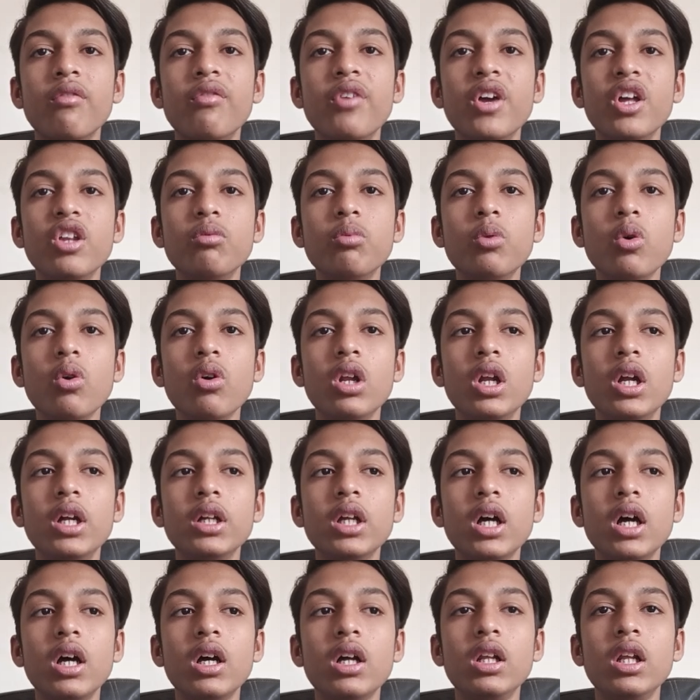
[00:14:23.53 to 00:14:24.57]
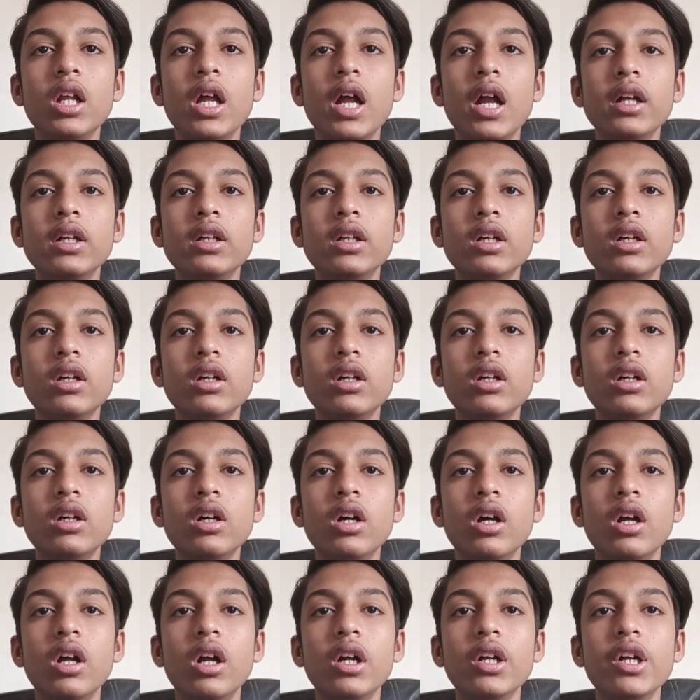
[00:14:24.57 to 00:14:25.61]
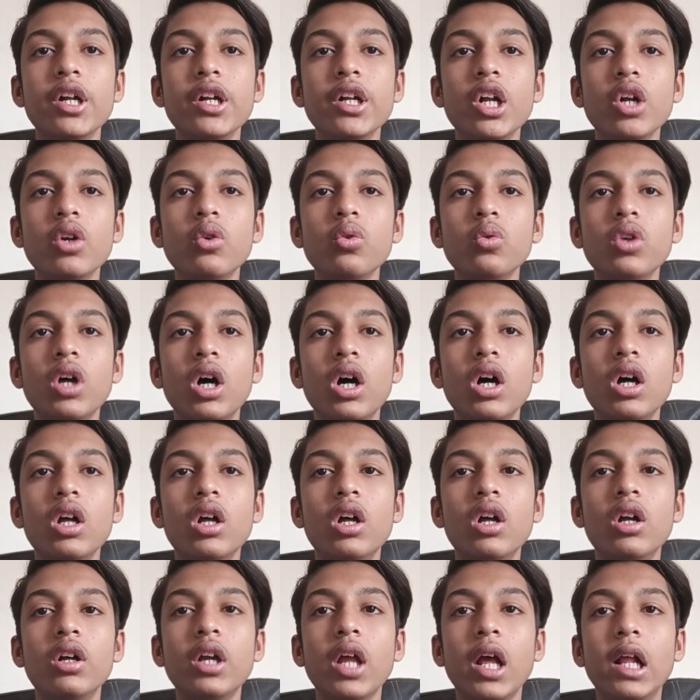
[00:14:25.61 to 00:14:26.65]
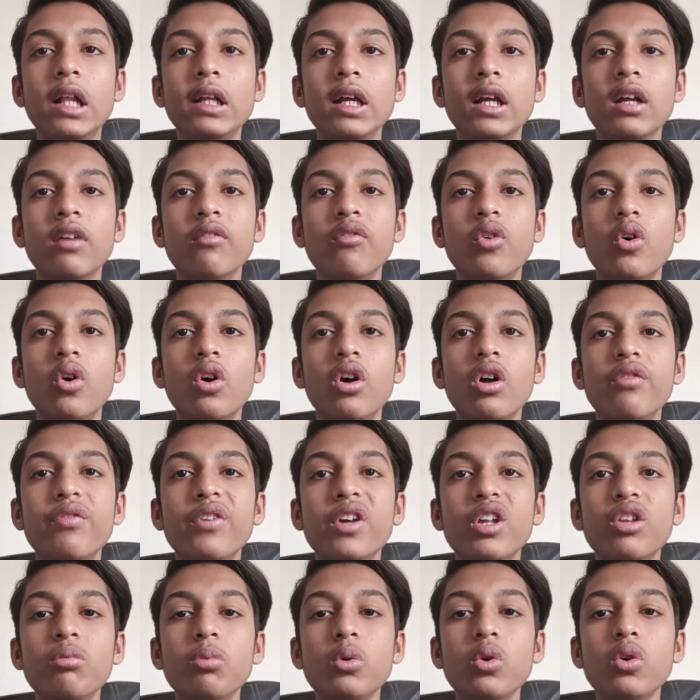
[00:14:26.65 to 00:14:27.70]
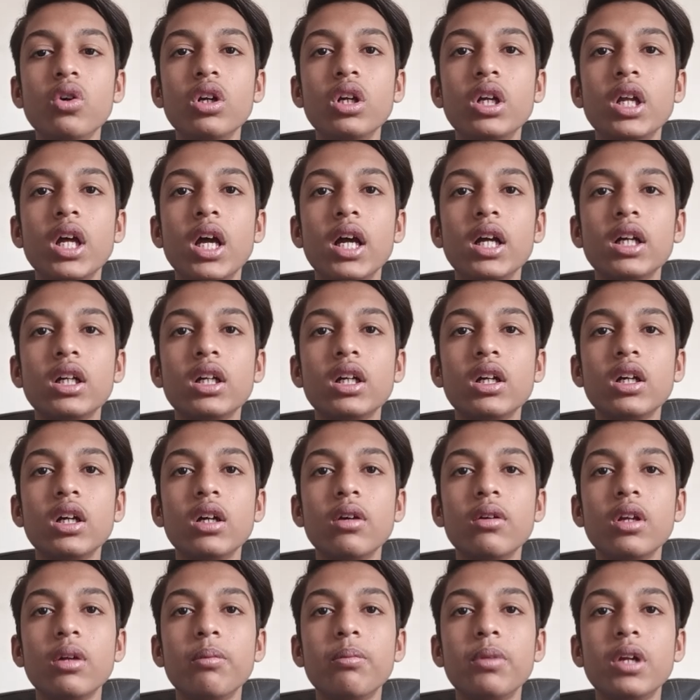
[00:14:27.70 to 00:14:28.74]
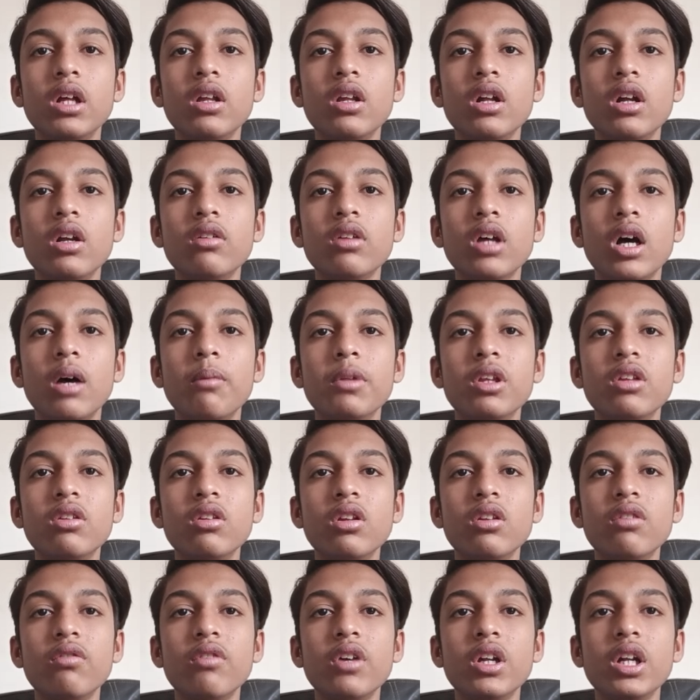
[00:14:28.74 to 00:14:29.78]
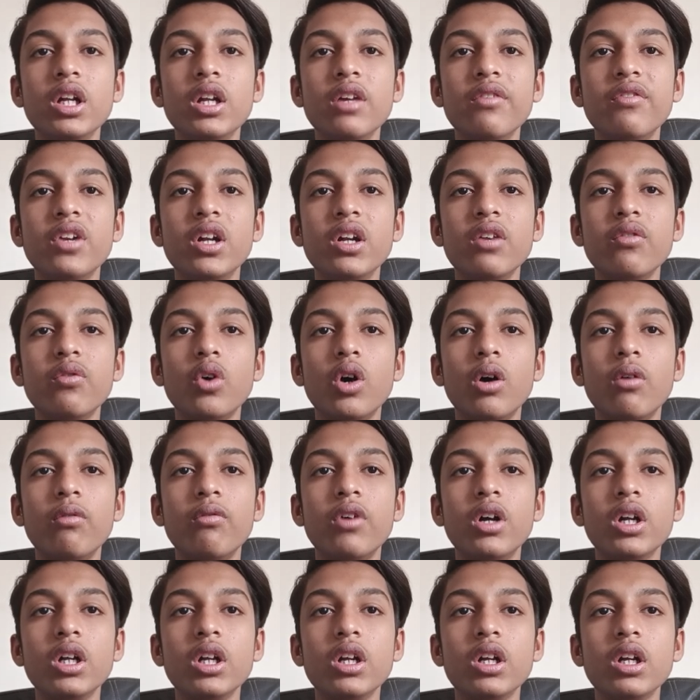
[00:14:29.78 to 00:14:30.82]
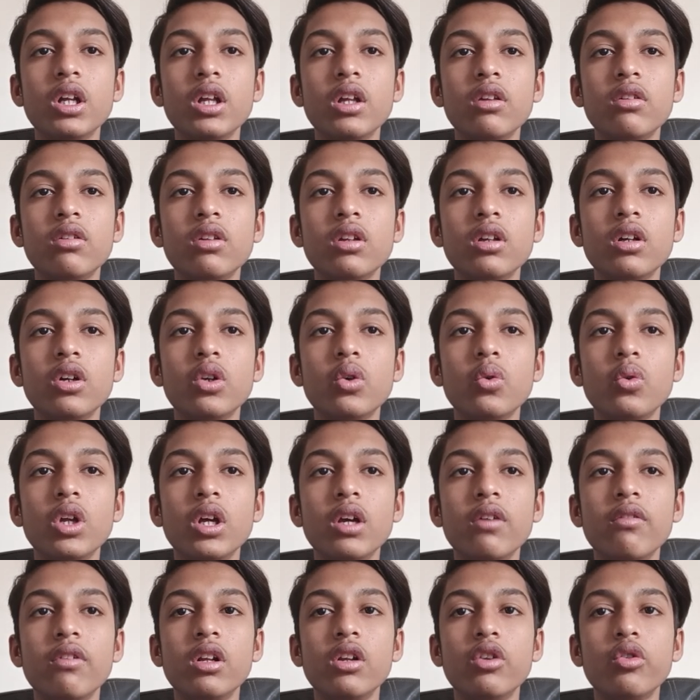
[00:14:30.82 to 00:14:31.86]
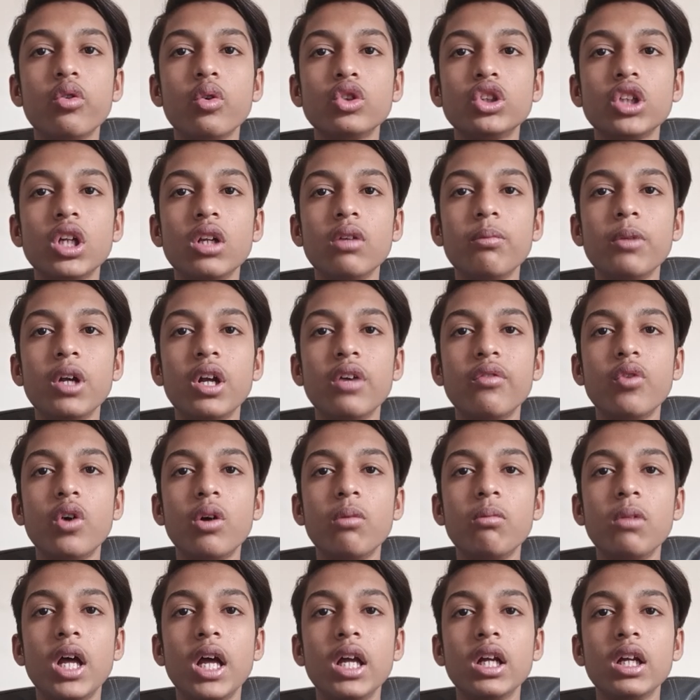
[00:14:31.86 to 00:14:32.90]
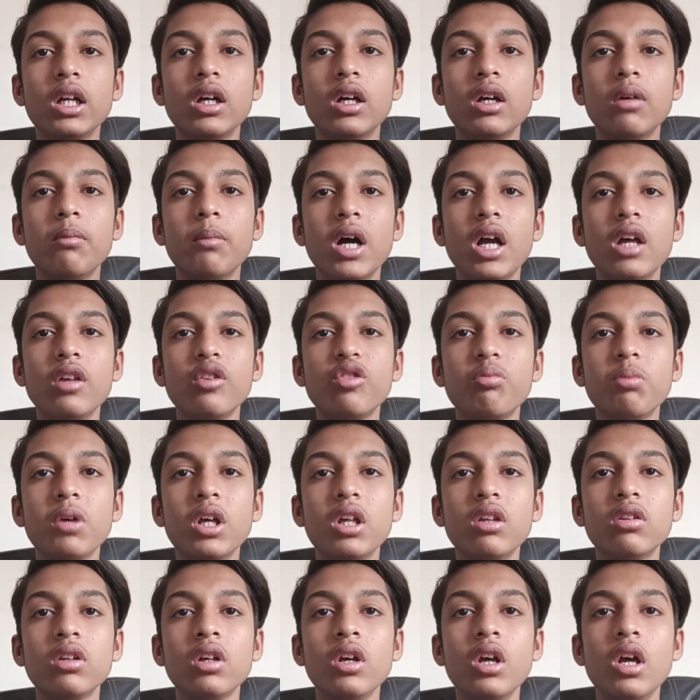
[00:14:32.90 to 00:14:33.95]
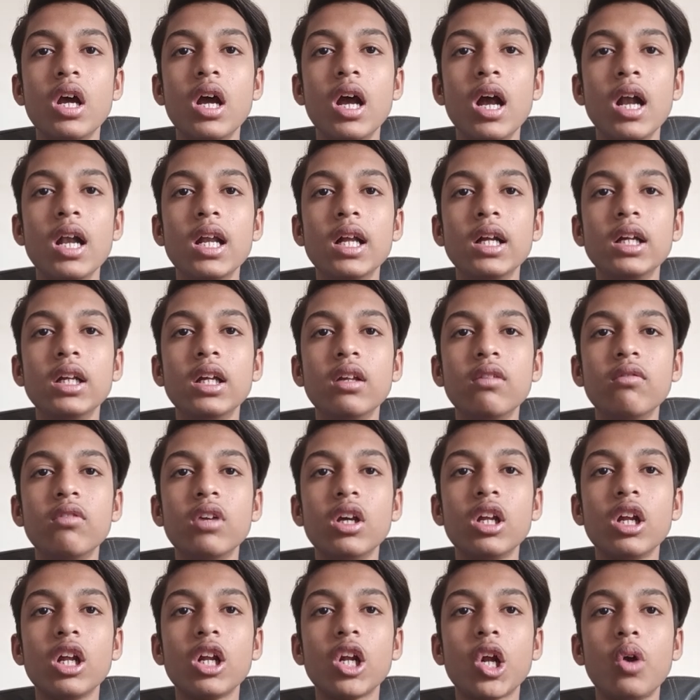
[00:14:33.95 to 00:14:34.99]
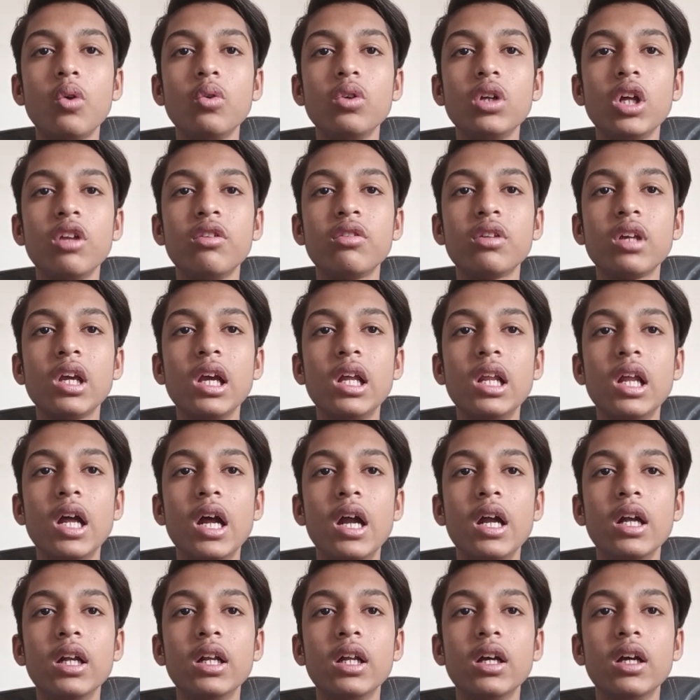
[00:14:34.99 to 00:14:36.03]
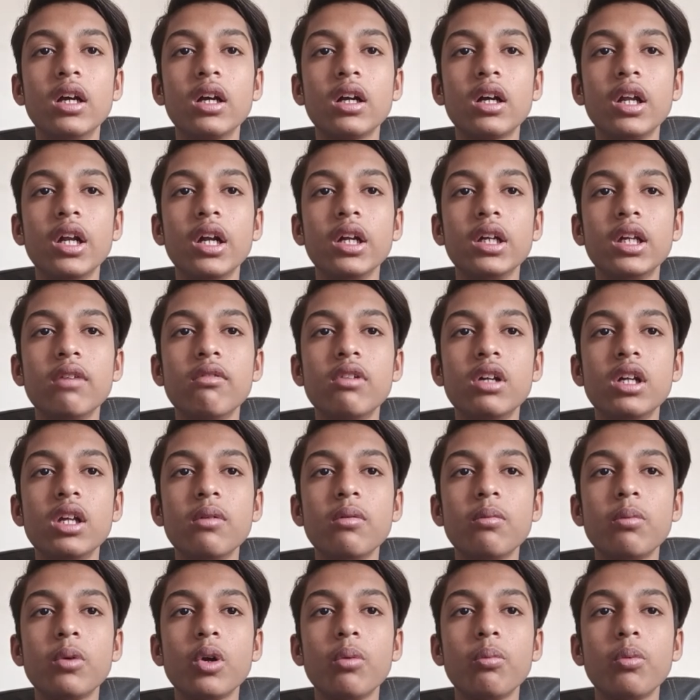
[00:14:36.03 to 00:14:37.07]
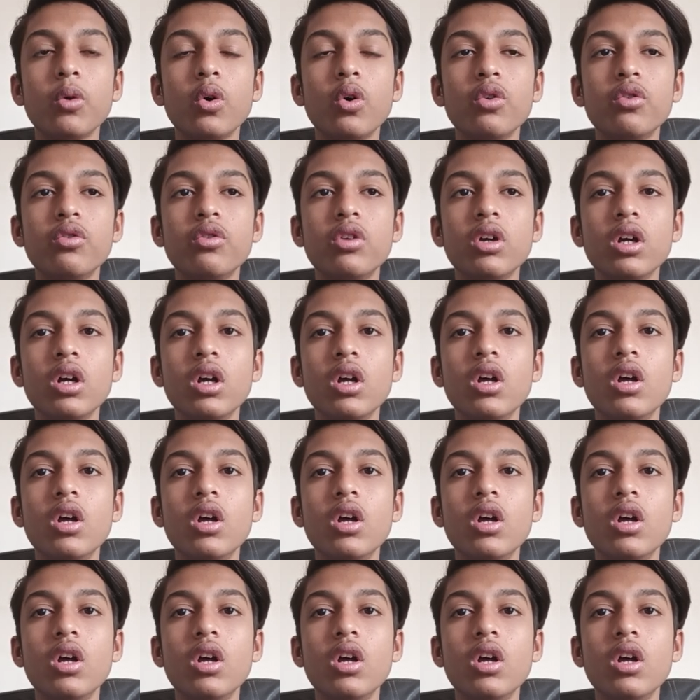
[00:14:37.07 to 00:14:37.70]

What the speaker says: Facebook data to the talking. For Facebook, deck represents a business very different from what it is today. Will social platform like MySpace and LinkedIn were around the scale and connectivity proposed